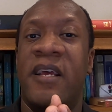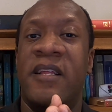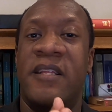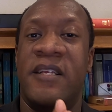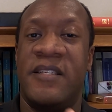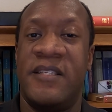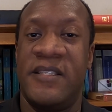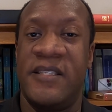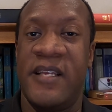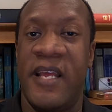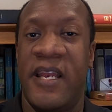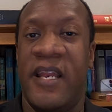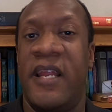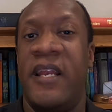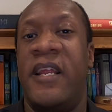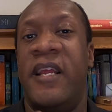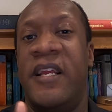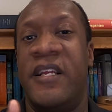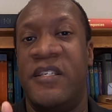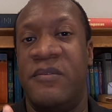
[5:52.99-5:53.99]
The
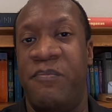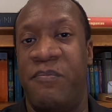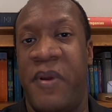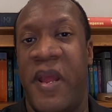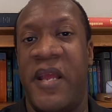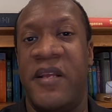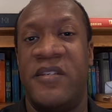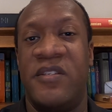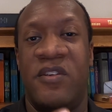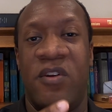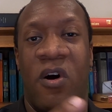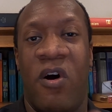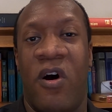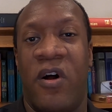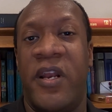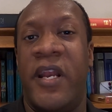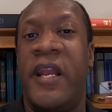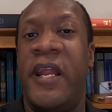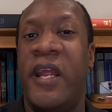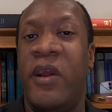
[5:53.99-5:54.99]
Senate is based
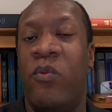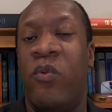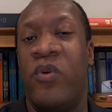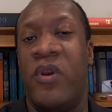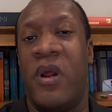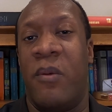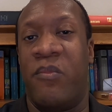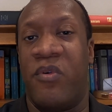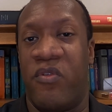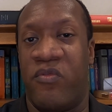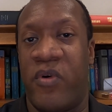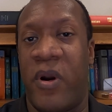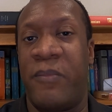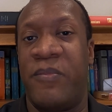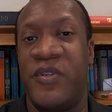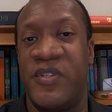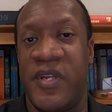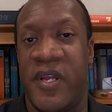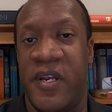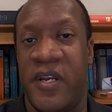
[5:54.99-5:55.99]
on an equal number of
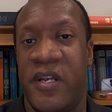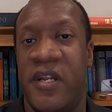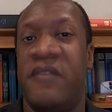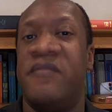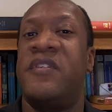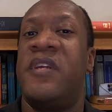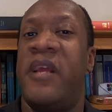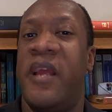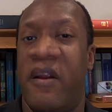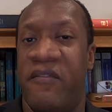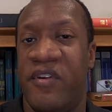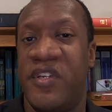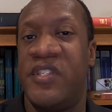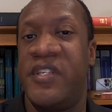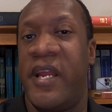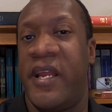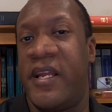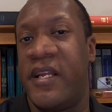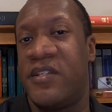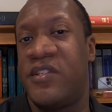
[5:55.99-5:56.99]
representatives. Every
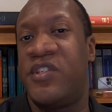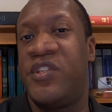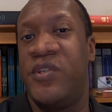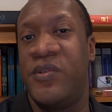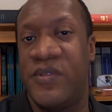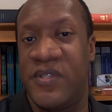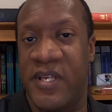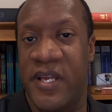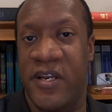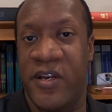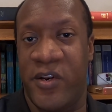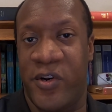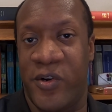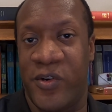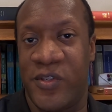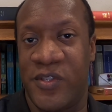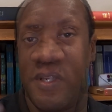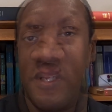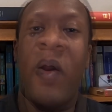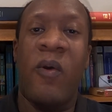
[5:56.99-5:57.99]
state gets 2 senators.